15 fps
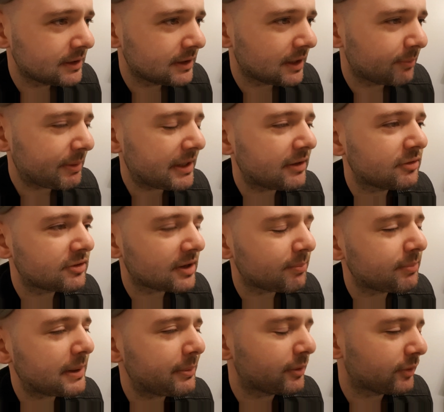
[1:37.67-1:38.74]
I mean, some
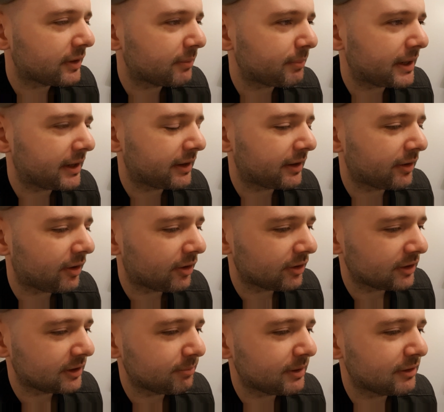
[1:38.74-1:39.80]
people will make an
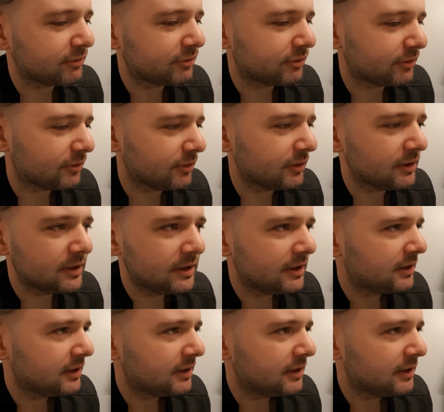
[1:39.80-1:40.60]
argument for